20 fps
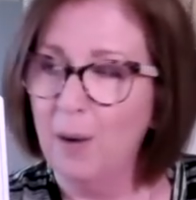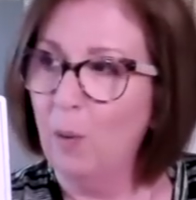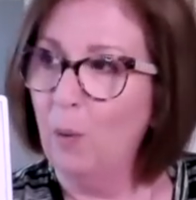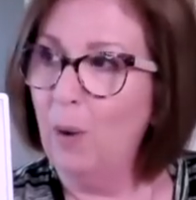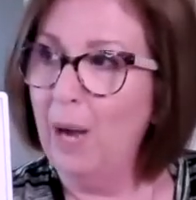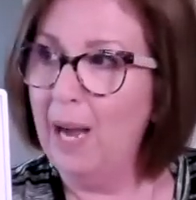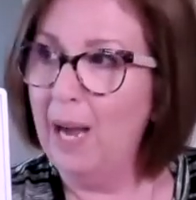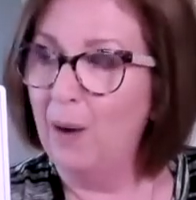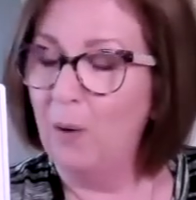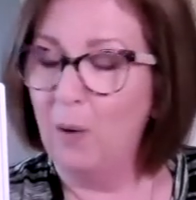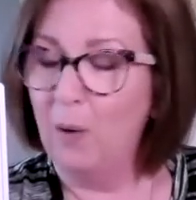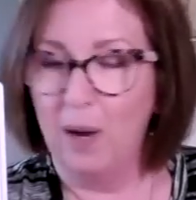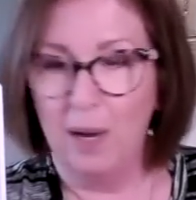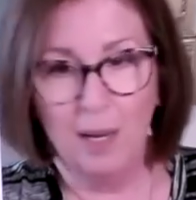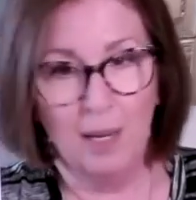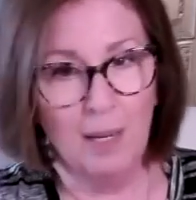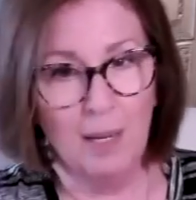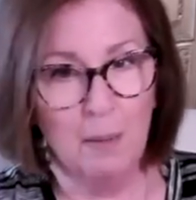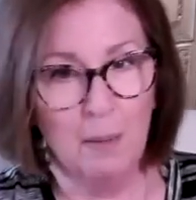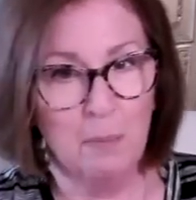Wow, I
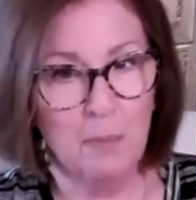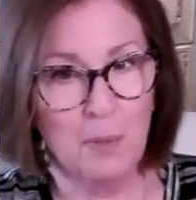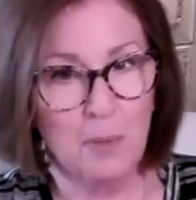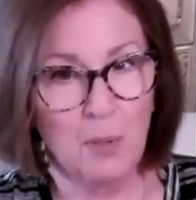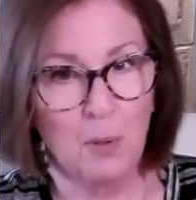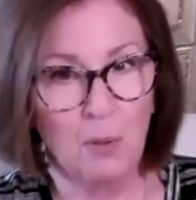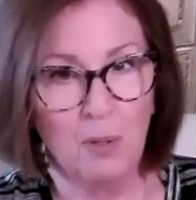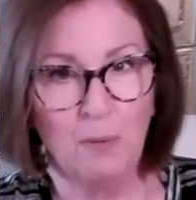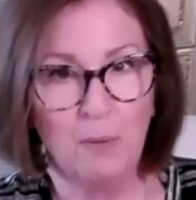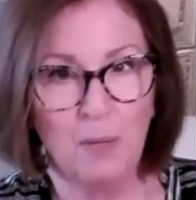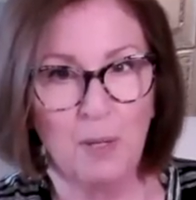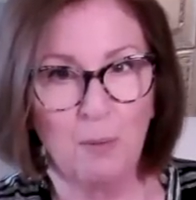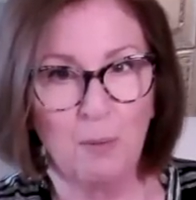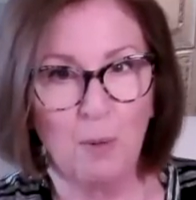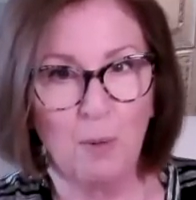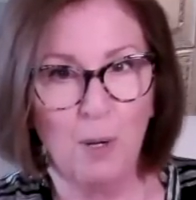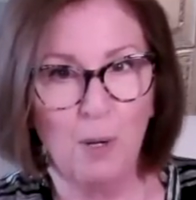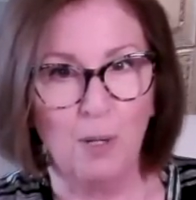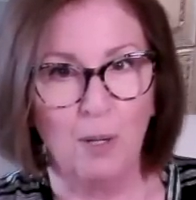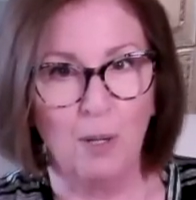am sort of on a
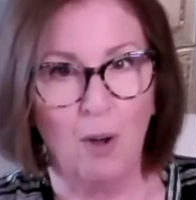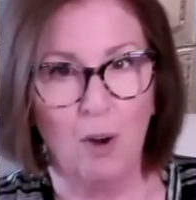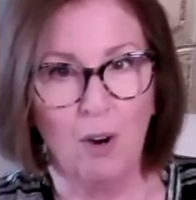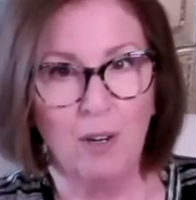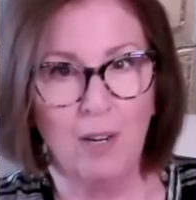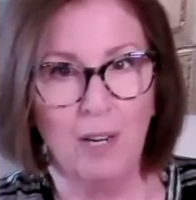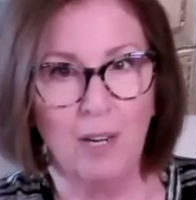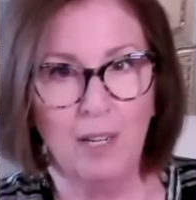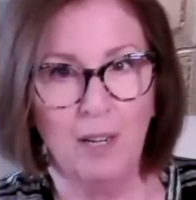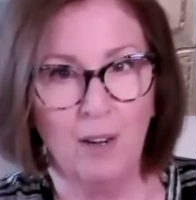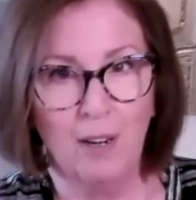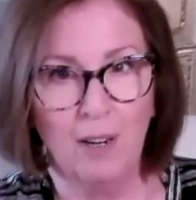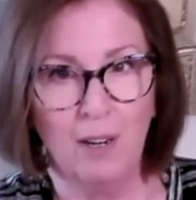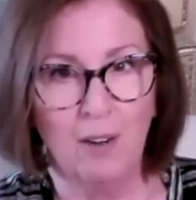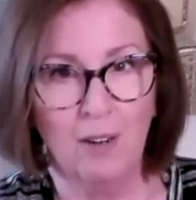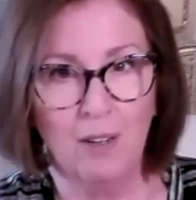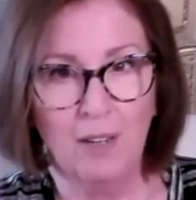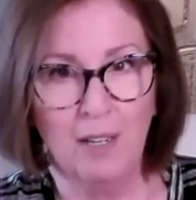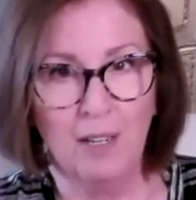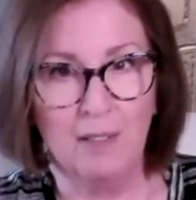roll, aren't
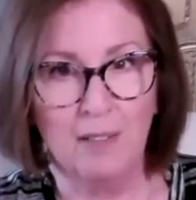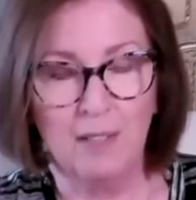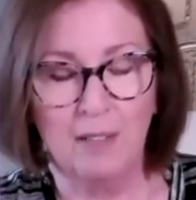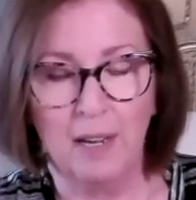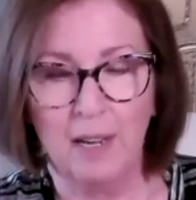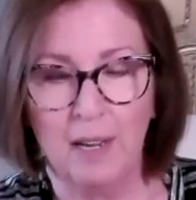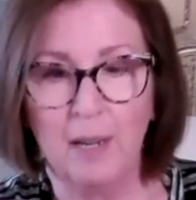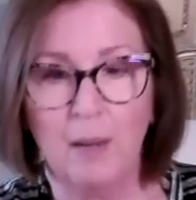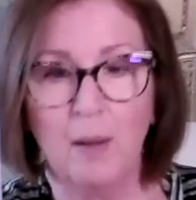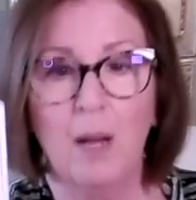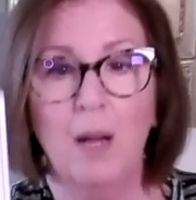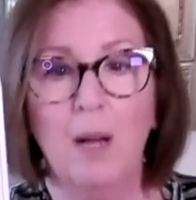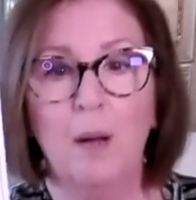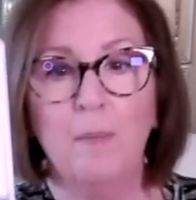I today?